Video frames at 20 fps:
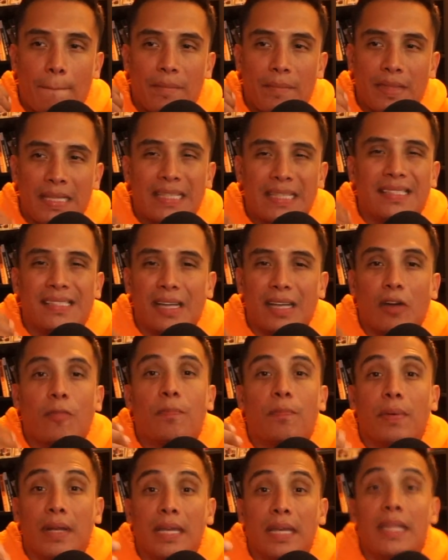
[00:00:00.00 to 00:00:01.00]

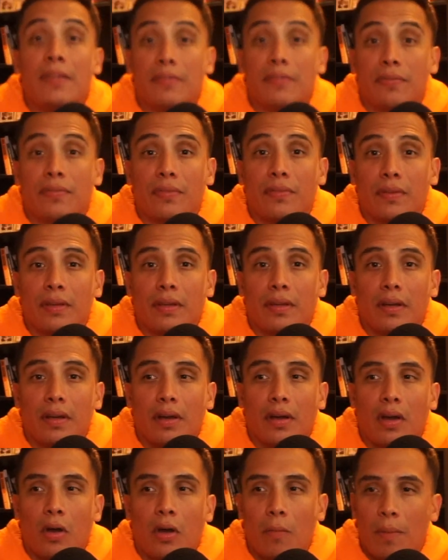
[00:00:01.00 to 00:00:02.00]
self-belief
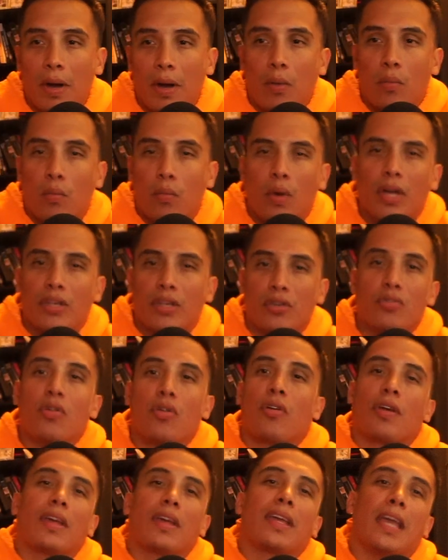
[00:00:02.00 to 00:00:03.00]
about what you
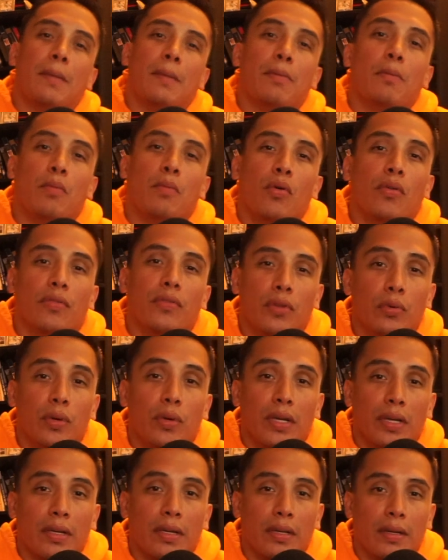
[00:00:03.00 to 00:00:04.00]
are capable of
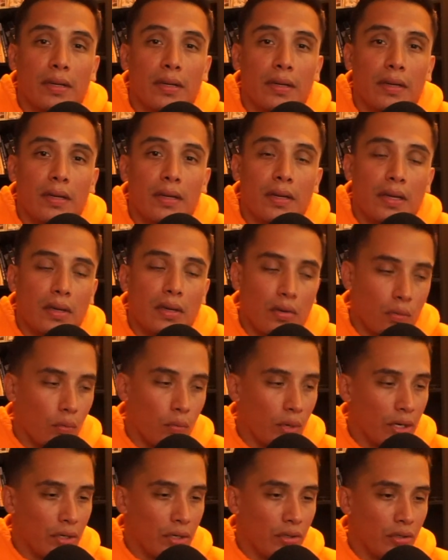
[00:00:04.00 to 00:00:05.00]
doing.
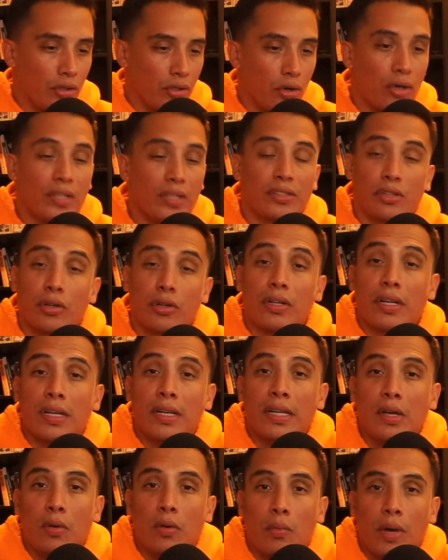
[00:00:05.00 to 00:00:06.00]
When you're
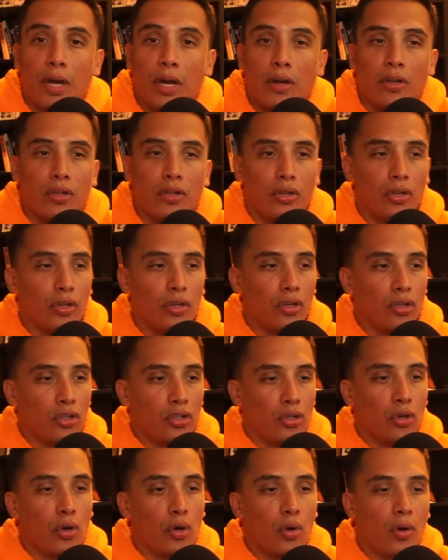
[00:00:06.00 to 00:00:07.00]
internally aware,
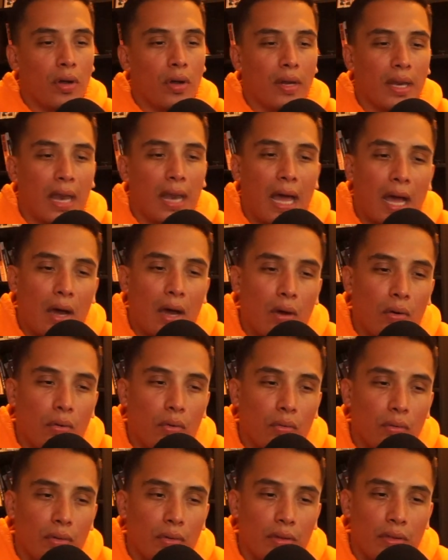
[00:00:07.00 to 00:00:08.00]
you don't
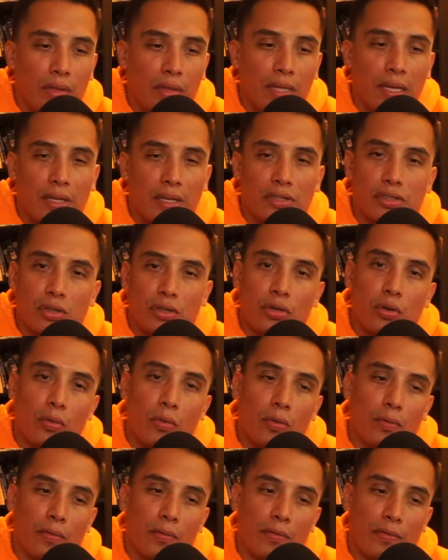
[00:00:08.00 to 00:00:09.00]
allow the
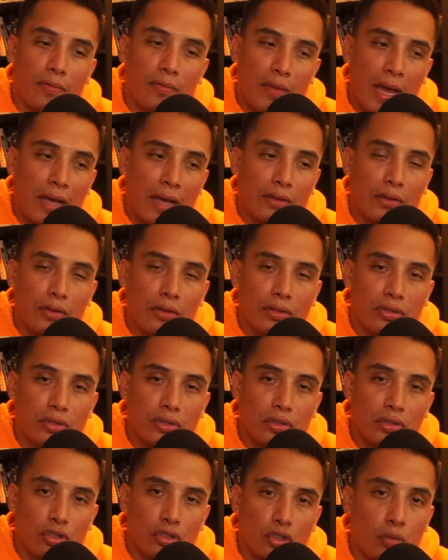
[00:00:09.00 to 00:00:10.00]
external
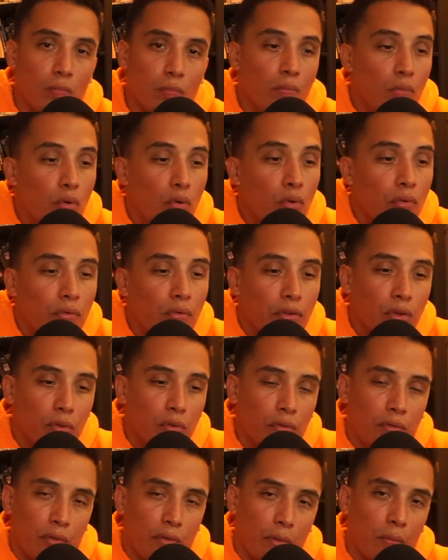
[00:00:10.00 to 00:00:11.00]
factors to move you
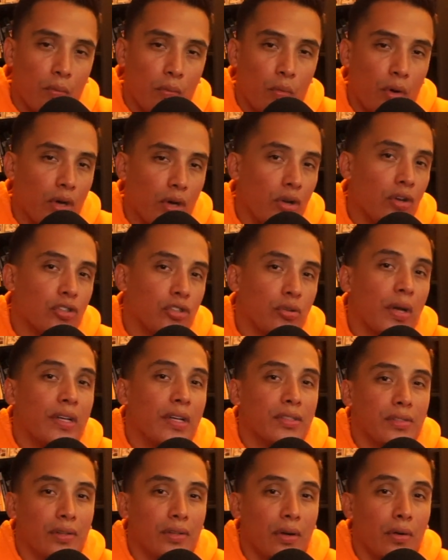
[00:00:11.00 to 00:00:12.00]
from where you're trying
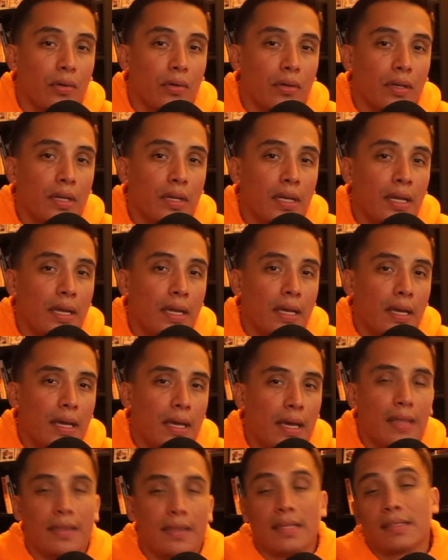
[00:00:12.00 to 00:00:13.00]
to go.
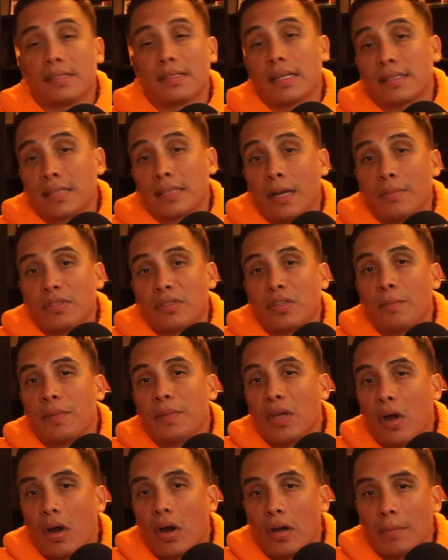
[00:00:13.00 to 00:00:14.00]
And this at times can be
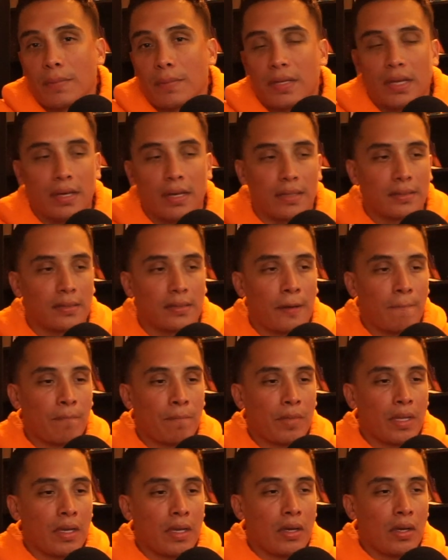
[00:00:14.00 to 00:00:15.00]
hard because
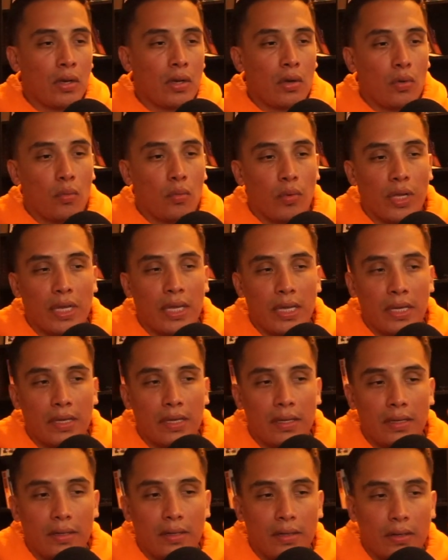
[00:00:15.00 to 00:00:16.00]
we